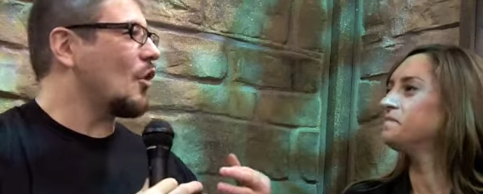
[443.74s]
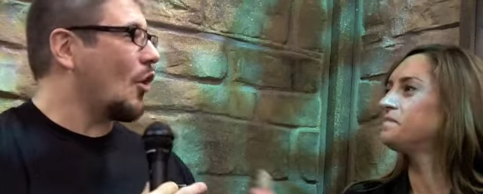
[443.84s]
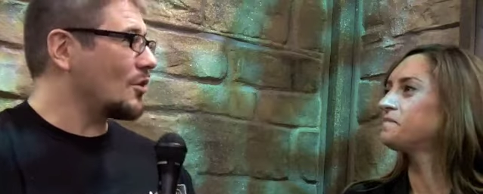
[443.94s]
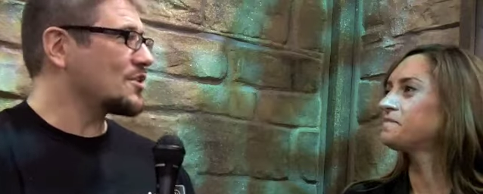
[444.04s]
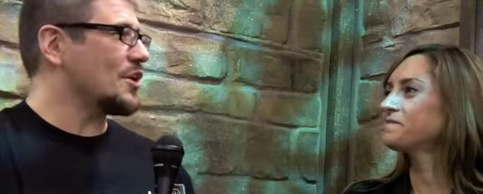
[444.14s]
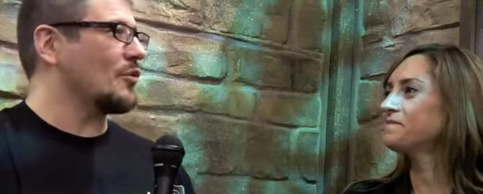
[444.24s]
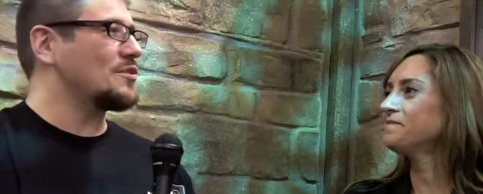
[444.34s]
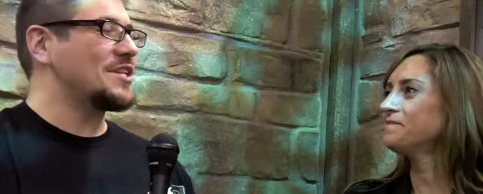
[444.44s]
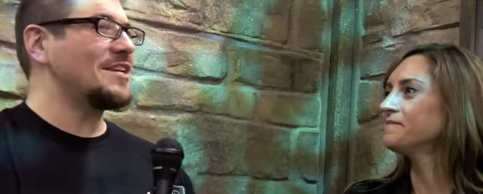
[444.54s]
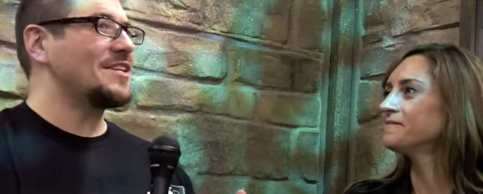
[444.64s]
Speaker 1: also,
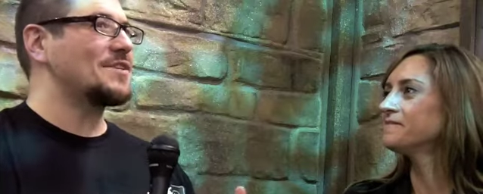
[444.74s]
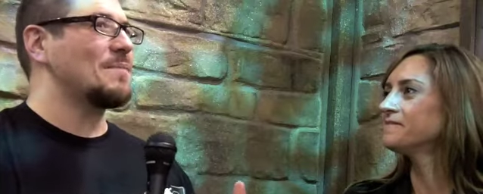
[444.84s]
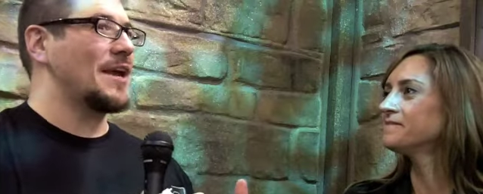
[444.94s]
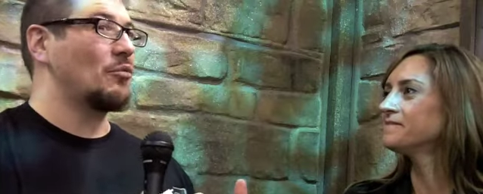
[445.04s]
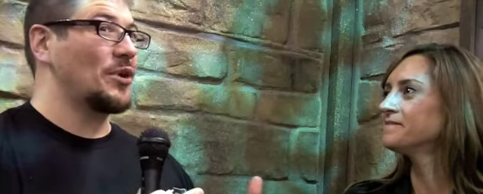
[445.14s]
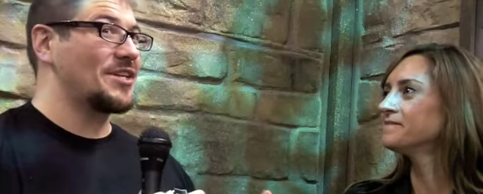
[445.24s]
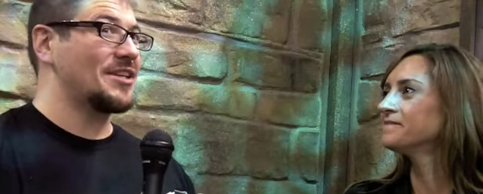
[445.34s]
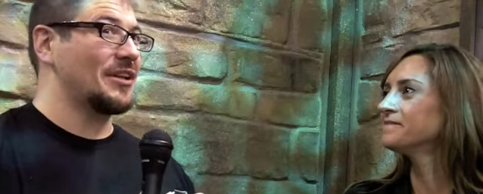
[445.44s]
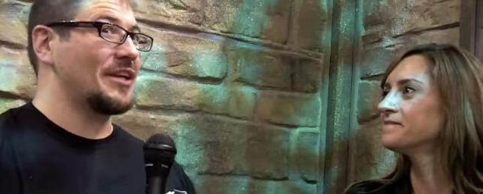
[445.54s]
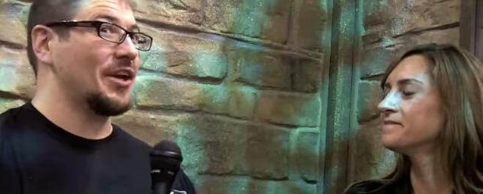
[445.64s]
D and D's made
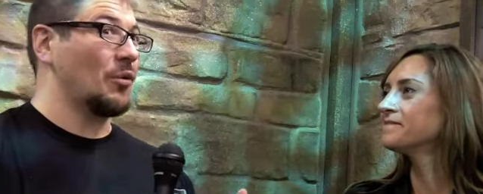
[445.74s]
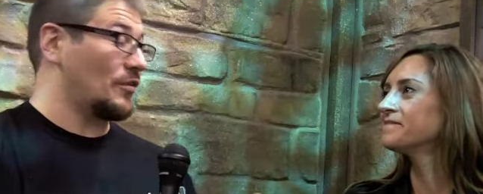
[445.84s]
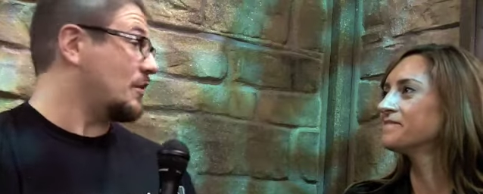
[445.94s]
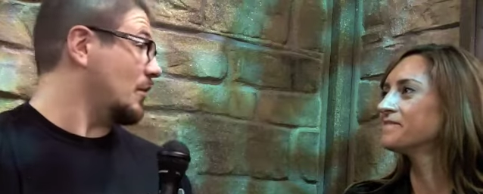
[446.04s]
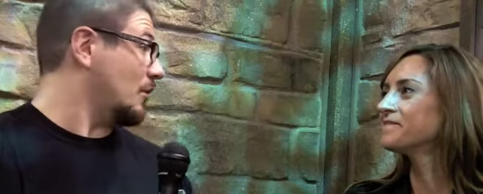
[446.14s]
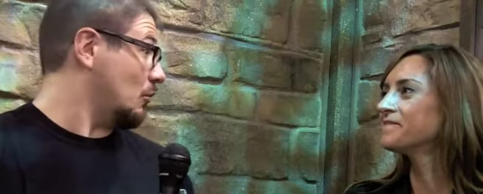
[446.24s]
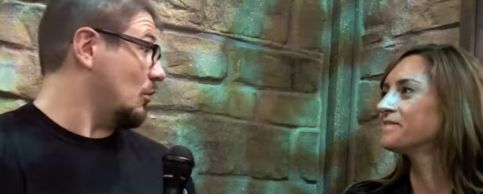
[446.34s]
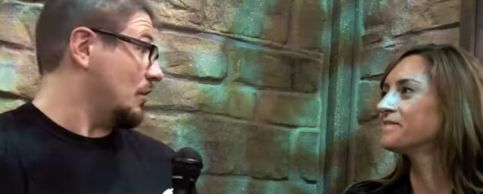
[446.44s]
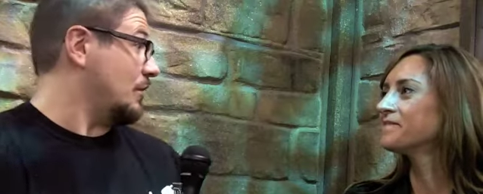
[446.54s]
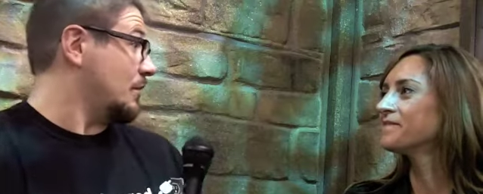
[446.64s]
recently, you know, within the
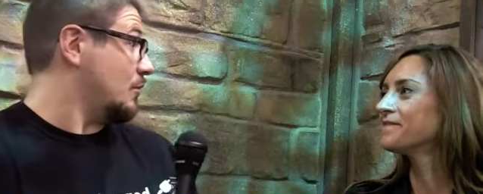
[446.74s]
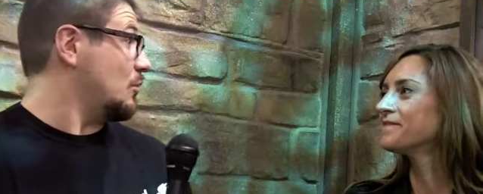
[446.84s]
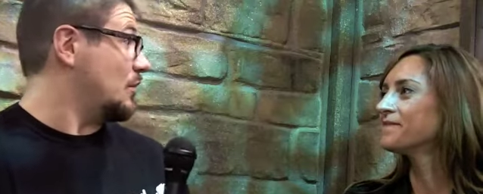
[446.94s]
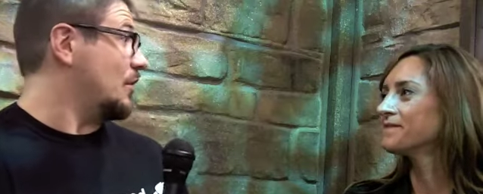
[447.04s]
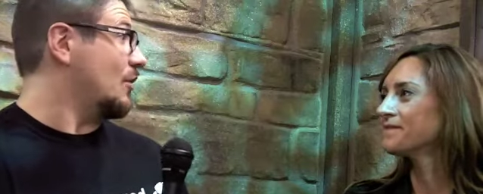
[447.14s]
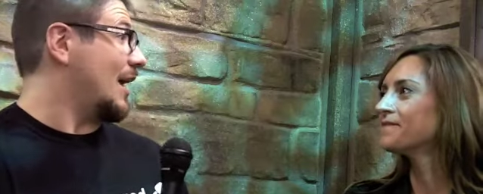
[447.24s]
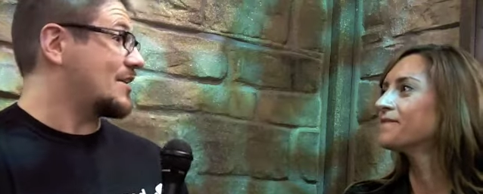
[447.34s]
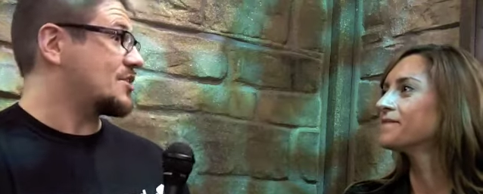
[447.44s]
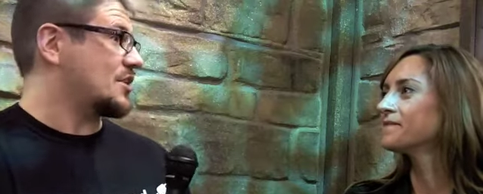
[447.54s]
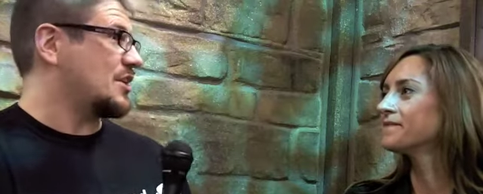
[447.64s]
within within the
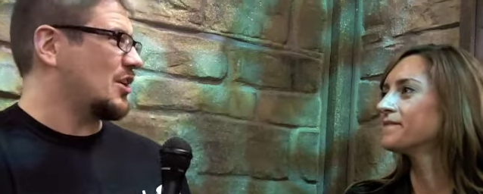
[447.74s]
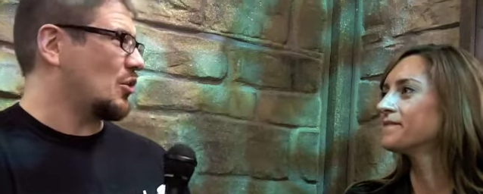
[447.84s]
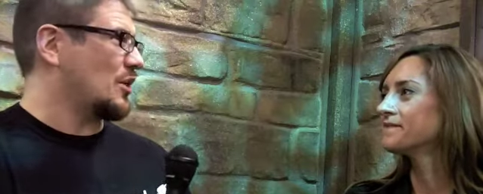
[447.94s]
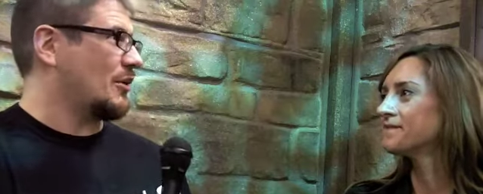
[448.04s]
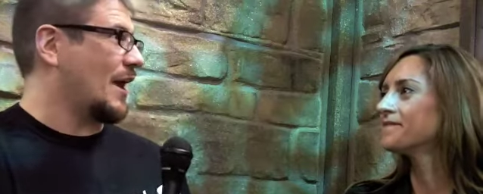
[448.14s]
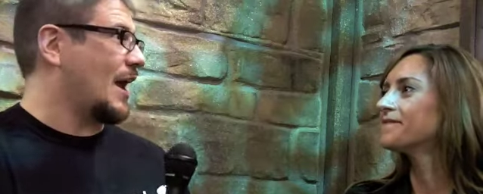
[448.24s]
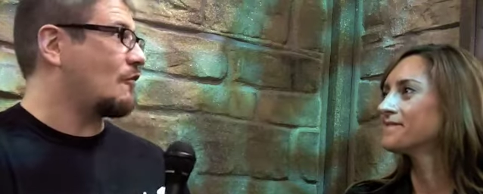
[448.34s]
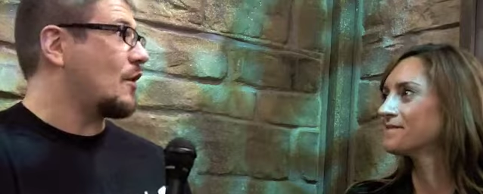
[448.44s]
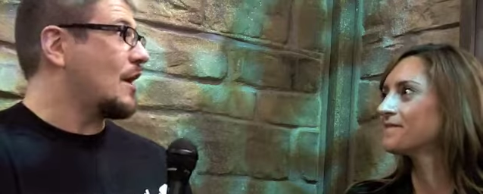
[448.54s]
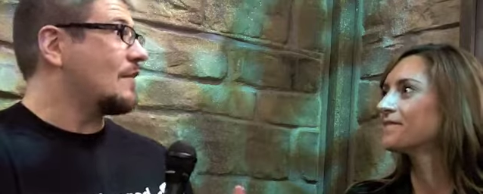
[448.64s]
last year, year and a half,
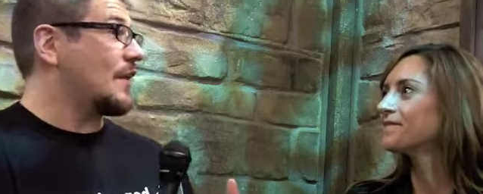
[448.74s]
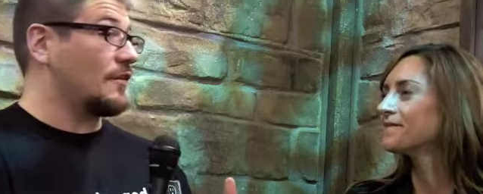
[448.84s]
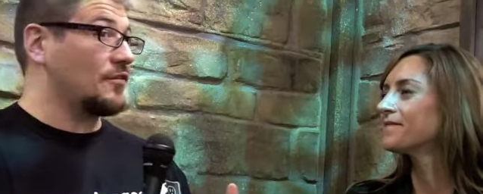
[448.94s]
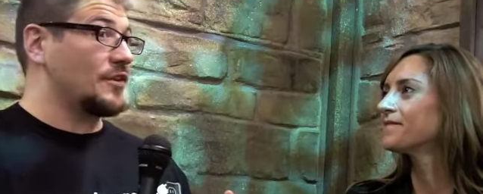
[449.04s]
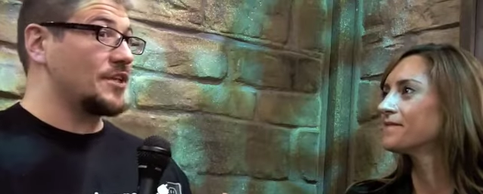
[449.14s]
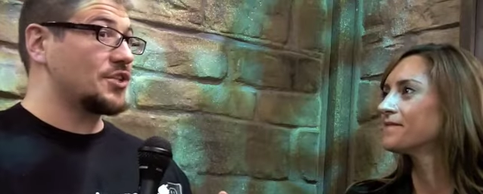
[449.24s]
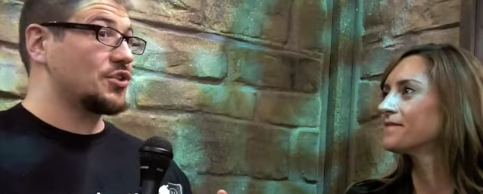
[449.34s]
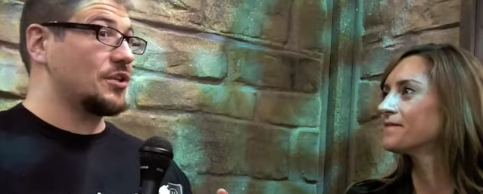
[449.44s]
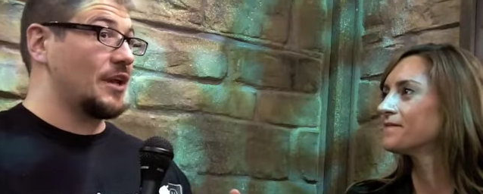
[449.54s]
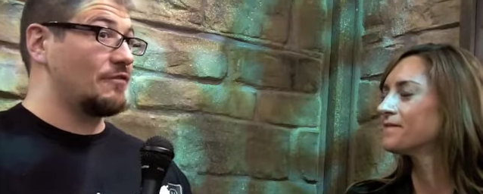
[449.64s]
they, this
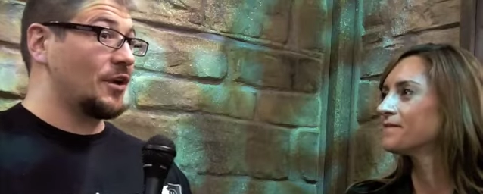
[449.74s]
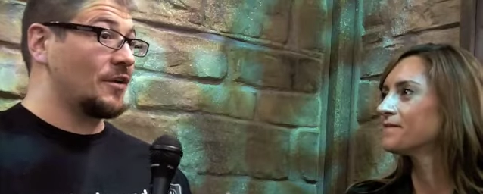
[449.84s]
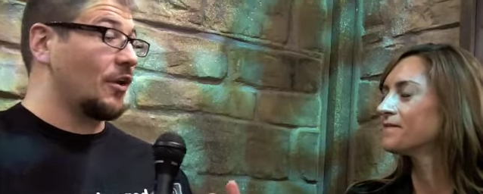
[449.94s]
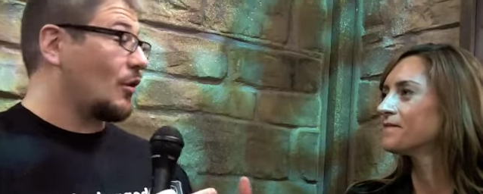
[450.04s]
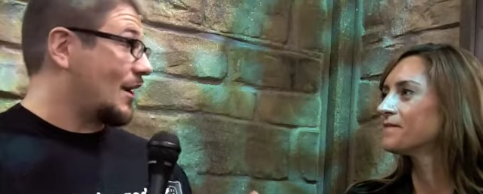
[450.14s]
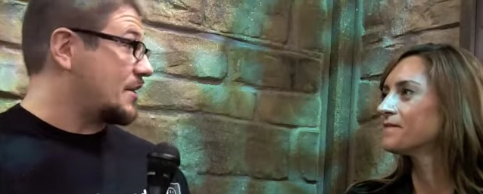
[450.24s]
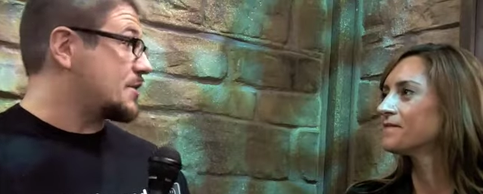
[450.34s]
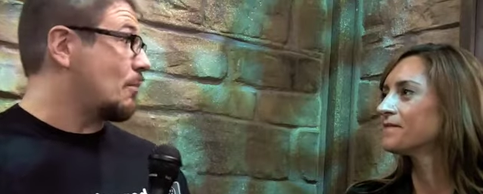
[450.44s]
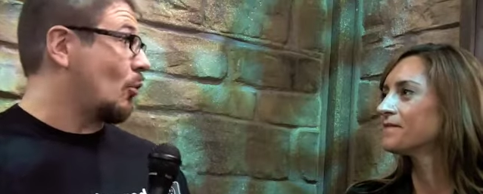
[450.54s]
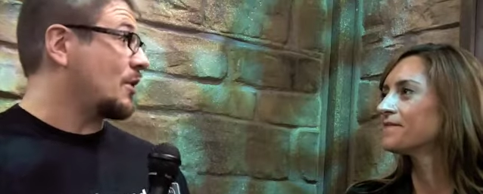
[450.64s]
they've done a lot of
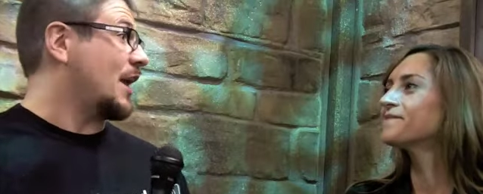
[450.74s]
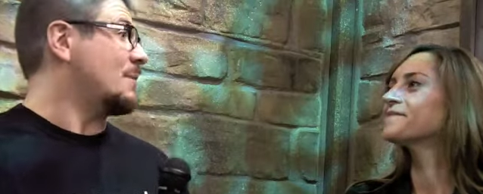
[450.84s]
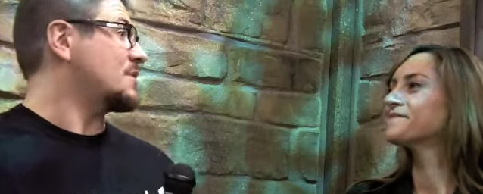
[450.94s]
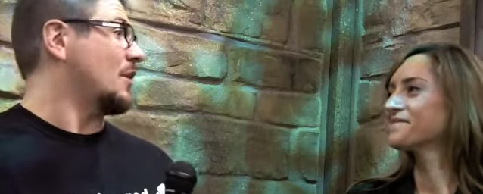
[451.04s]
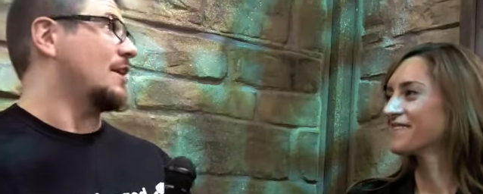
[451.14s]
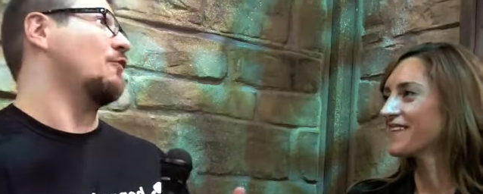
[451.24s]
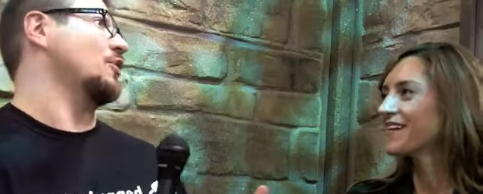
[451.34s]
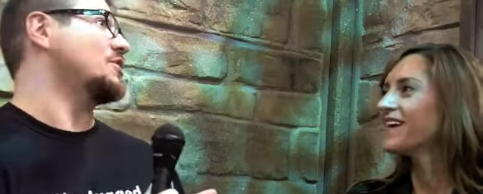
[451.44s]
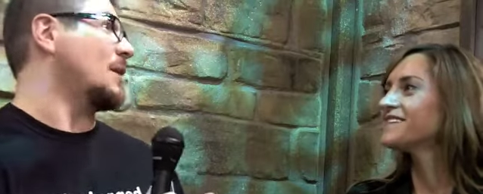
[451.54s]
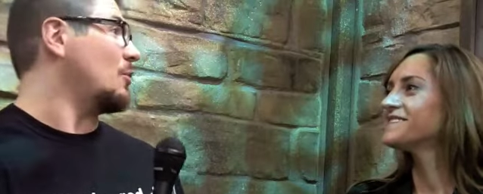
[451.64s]
these board games, and like for
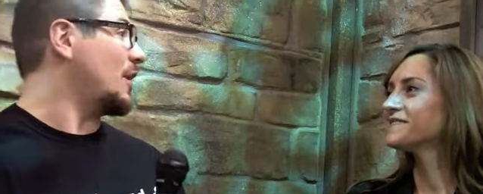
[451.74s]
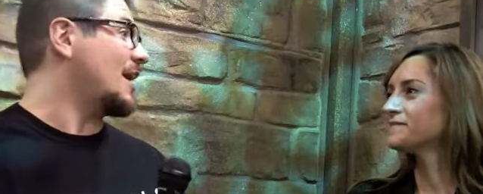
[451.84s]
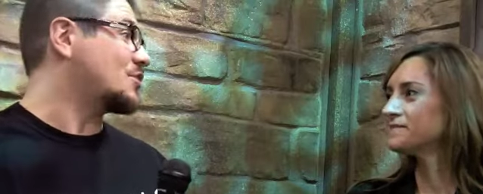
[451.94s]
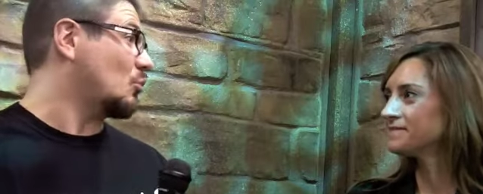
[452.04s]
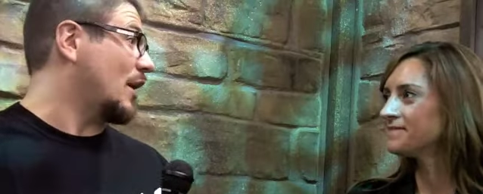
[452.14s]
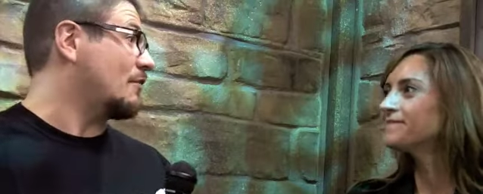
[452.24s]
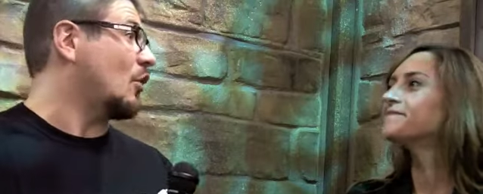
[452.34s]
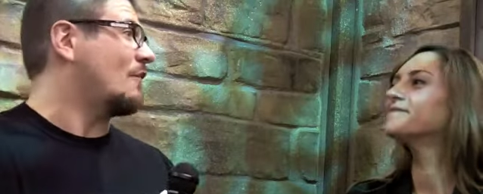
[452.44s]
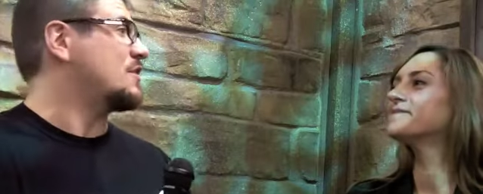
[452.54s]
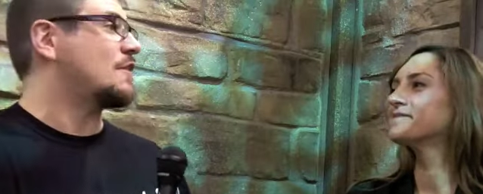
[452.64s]
example, Castle
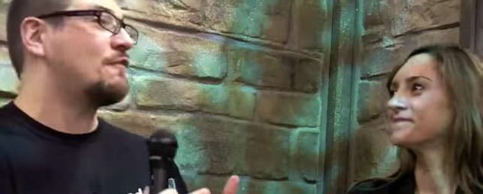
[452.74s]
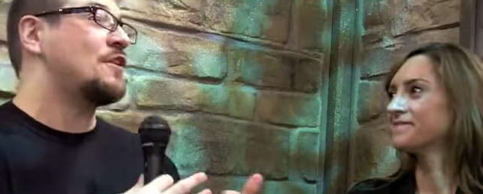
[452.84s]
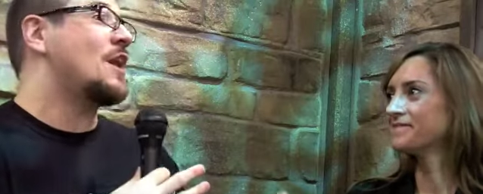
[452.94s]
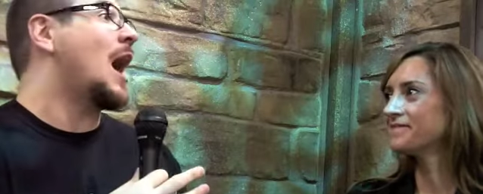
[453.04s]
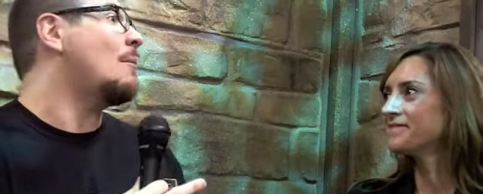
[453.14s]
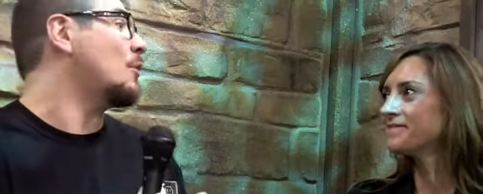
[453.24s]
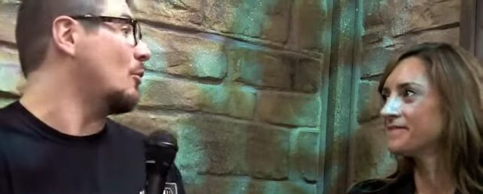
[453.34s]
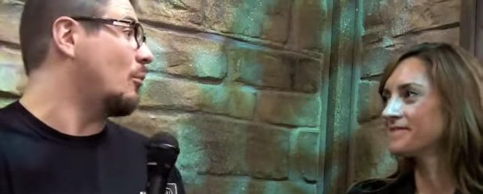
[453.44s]
Ravenloft is a phenomenal